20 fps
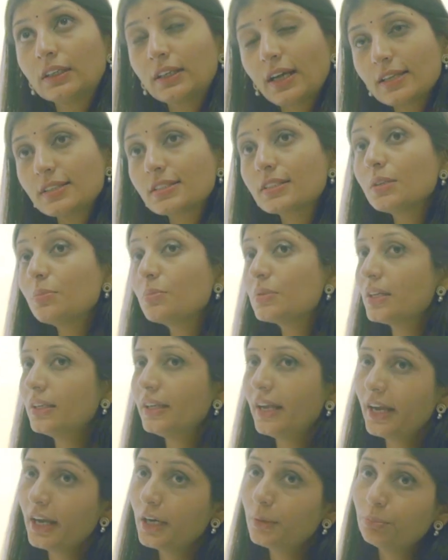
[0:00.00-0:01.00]
customs
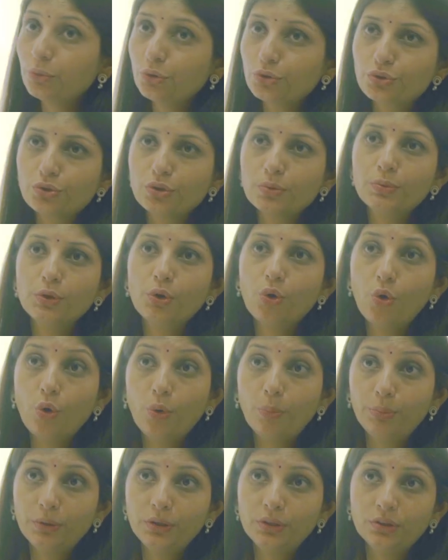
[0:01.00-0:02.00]
and airports should be
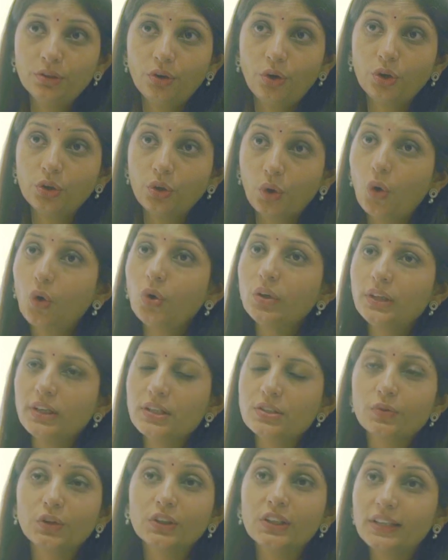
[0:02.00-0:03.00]
open on all
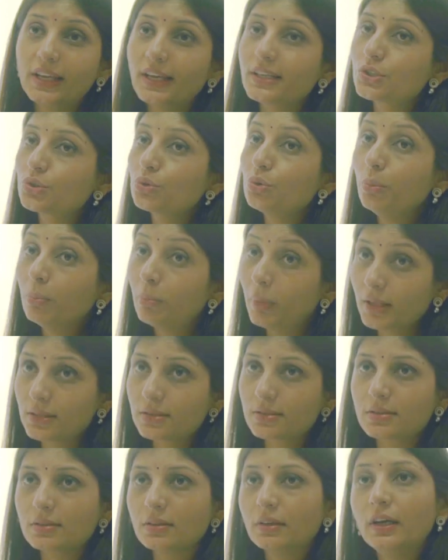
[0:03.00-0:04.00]
days for the next two
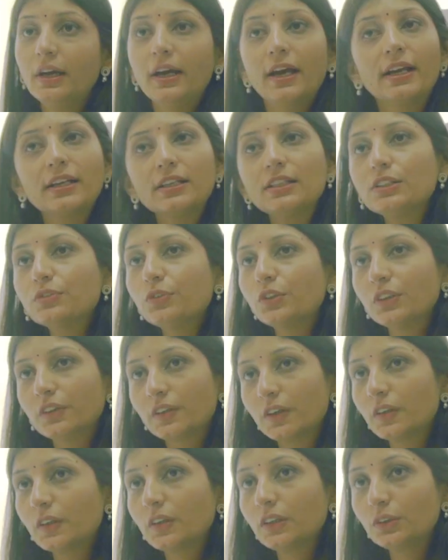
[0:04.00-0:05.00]
months at least for the
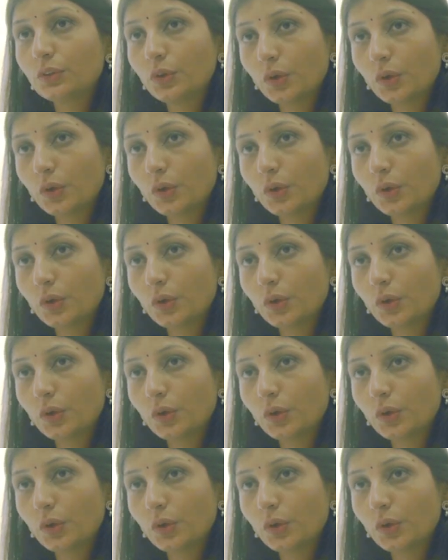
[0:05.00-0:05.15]
critical